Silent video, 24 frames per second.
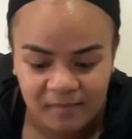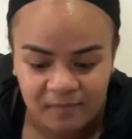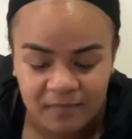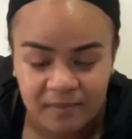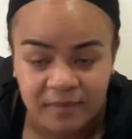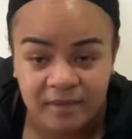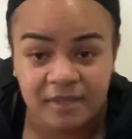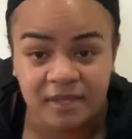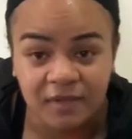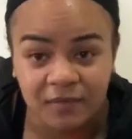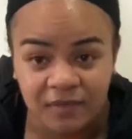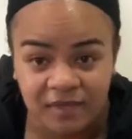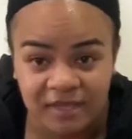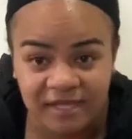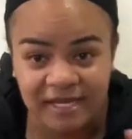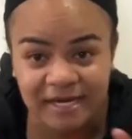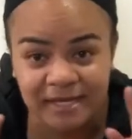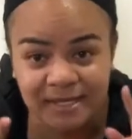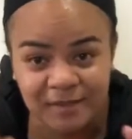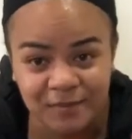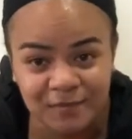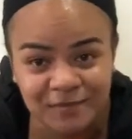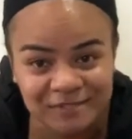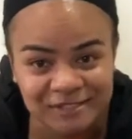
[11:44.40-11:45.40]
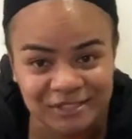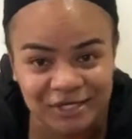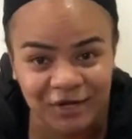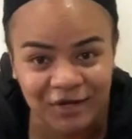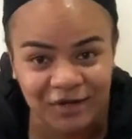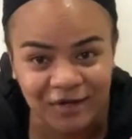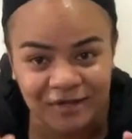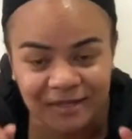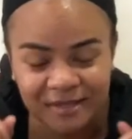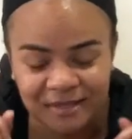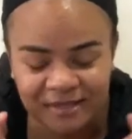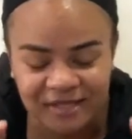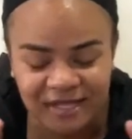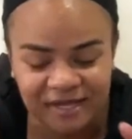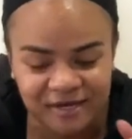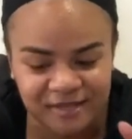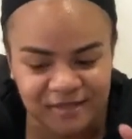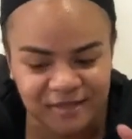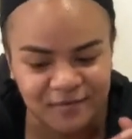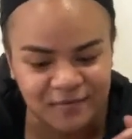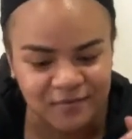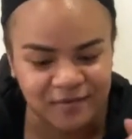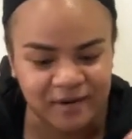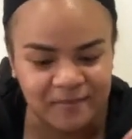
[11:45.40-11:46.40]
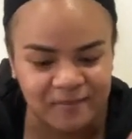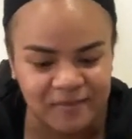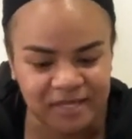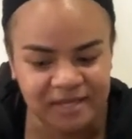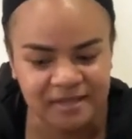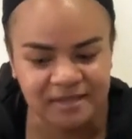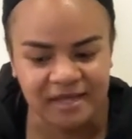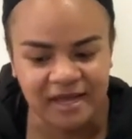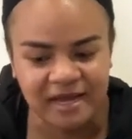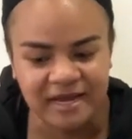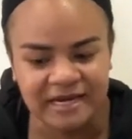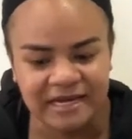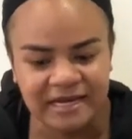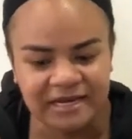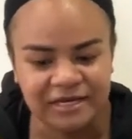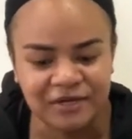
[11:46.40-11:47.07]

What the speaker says: So stay tuned, y'all. Stay tuned. I'm excited.